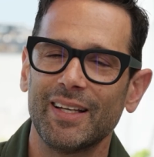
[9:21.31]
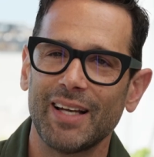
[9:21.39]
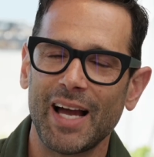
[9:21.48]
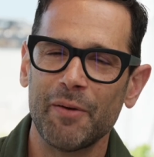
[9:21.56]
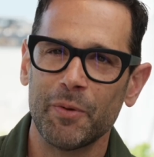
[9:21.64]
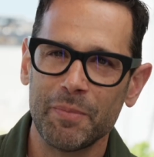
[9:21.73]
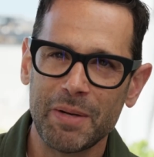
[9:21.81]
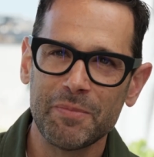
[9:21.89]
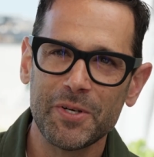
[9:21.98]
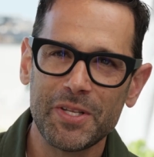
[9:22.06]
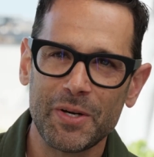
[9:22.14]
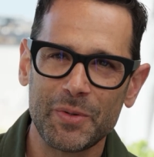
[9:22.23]
I
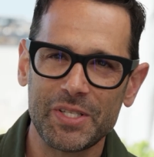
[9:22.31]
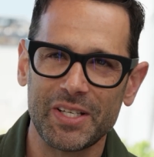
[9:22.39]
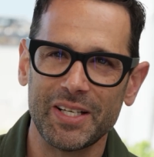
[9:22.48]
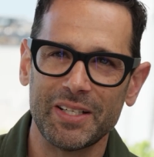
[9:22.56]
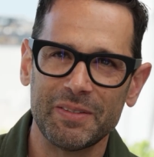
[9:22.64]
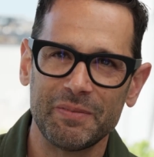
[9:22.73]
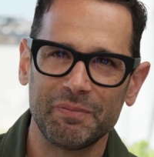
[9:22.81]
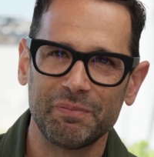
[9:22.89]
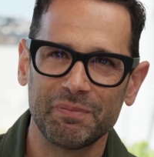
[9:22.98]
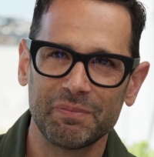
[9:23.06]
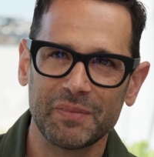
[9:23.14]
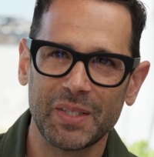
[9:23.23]
remember there was a
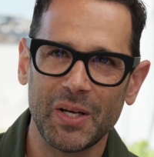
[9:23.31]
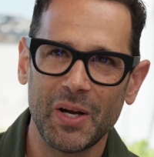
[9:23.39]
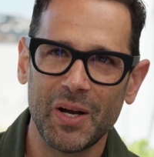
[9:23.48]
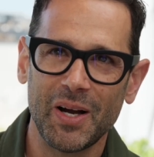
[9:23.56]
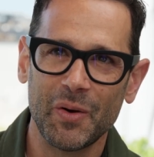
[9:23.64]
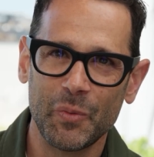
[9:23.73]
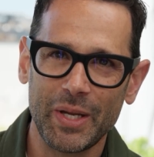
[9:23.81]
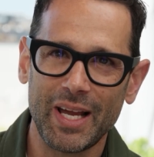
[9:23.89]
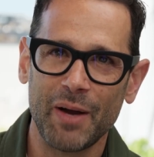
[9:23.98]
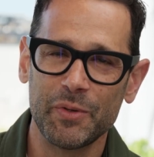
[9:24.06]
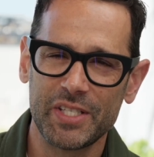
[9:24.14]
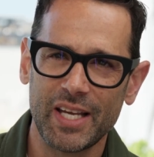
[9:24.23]
week,
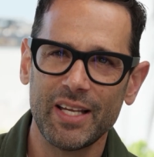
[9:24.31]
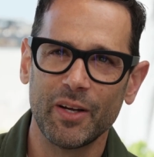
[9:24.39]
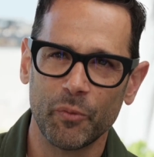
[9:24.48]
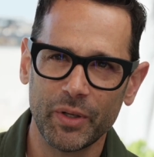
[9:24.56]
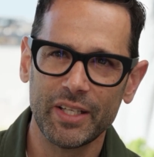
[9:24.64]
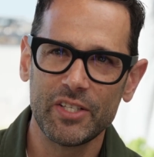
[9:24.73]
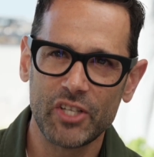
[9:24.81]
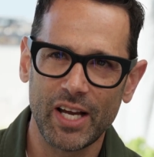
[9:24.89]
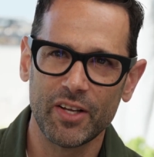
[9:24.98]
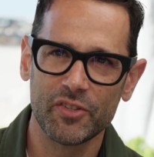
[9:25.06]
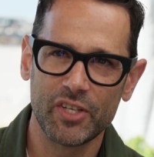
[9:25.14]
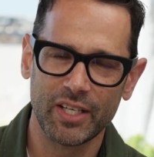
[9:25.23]
I was taking a really
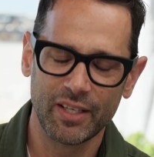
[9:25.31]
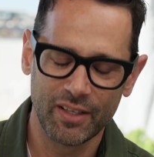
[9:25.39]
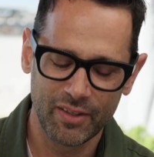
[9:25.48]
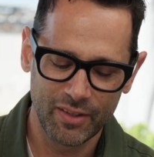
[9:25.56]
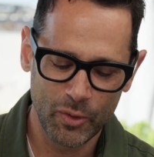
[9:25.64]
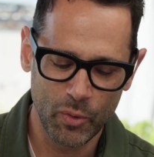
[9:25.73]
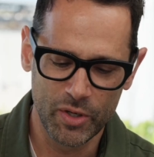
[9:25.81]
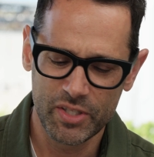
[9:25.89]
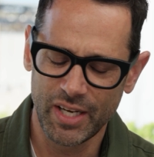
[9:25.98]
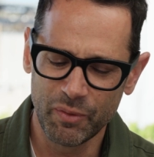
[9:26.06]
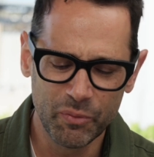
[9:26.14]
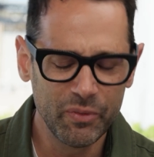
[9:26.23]
challenging course
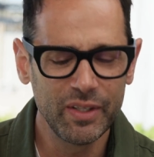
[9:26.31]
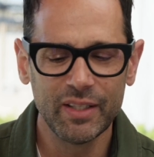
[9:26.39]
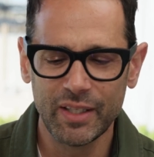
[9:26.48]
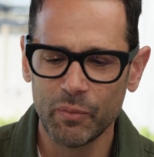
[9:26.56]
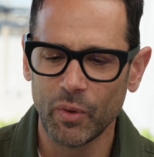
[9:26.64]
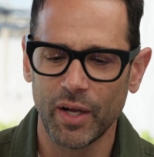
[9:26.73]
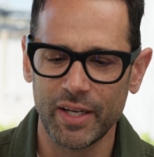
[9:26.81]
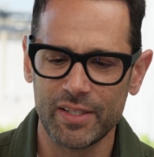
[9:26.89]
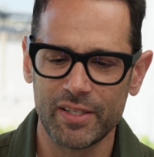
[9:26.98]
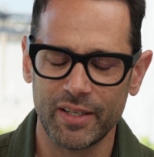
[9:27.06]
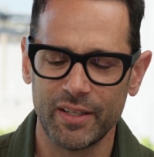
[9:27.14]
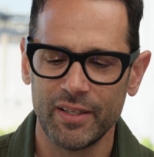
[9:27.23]
and I really wanted
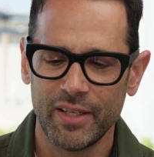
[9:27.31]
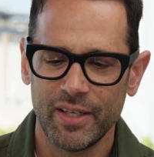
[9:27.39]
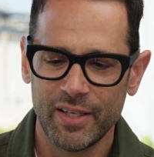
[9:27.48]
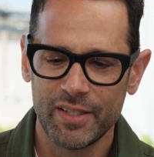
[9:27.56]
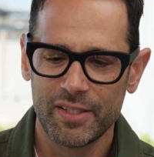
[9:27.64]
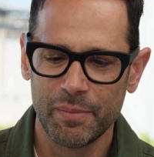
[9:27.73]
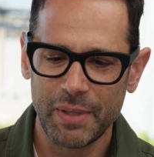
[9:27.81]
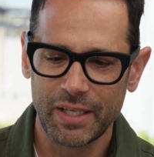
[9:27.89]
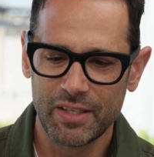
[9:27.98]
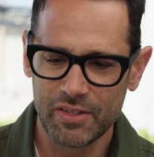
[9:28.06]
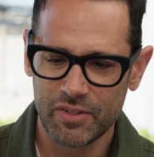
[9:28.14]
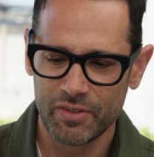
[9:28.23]
to
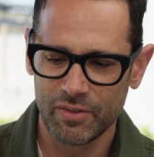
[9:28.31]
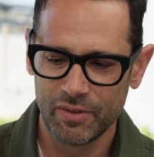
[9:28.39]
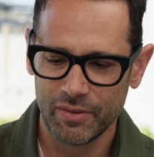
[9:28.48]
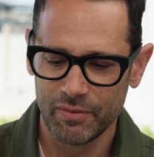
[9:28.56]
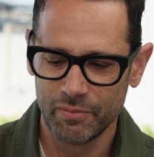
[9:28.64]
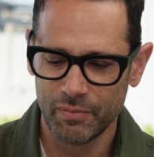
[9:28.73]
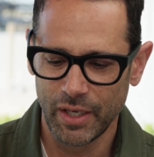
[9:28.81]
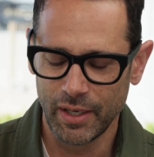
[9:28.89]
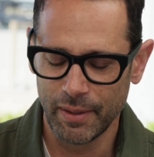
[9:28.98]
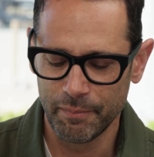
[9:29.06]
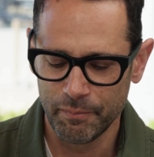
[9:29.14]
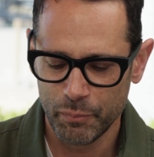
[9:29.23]
make this
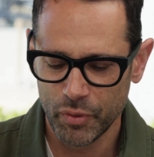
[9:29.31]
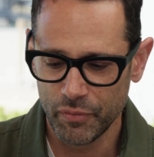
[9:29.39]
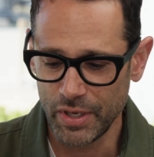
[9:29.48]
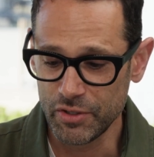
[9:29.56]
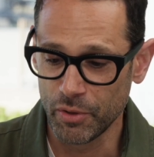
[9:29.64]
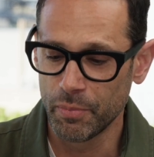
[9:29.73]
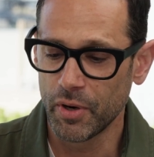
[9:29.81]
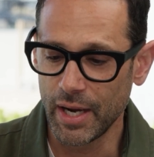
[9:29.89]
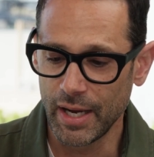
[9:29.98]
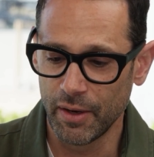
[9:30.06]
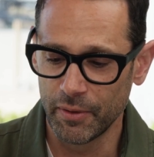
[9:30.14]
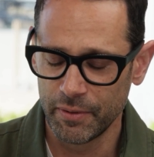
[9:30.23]
professor
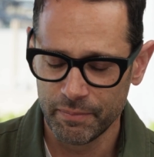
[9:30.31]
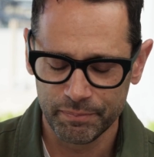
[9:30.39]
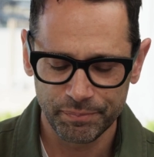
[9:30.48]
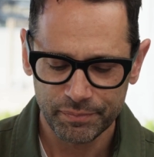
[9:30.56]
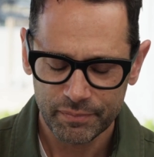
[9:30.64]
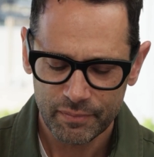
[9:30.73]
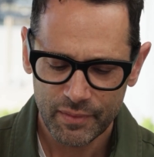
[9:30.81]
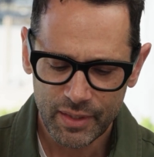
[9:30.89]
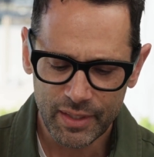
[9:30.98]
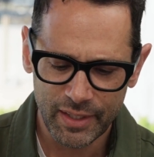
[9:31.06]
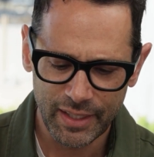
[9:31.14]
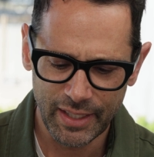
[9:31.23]
proud.
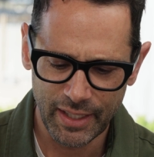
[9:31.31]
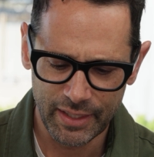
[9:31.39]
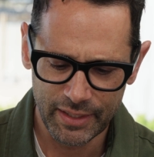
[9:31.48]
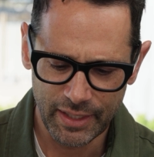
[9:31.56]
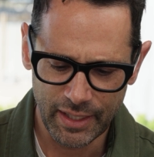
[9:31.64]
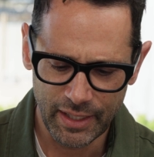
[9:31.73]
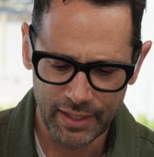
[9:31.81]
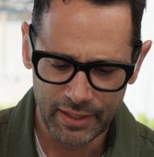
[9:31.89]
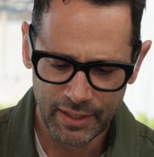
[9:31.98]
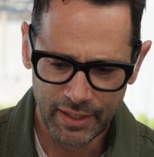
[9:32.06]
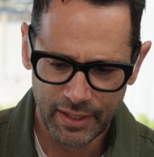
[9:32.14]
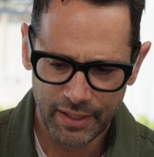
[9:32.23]
And
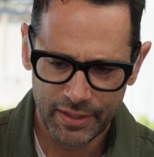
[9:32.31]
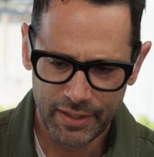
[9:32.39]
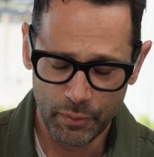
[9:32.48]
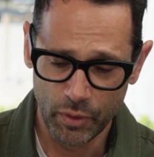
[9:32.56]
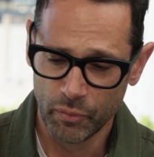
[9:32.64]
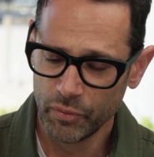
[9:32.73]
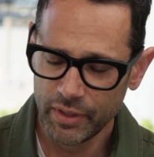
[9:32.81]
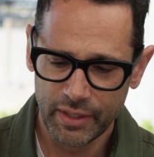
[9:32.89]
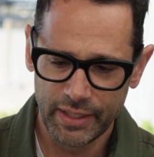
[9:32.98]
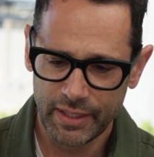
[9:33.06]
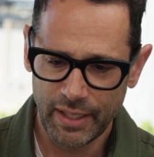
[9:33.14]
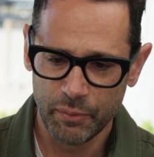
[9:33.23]
there were really, I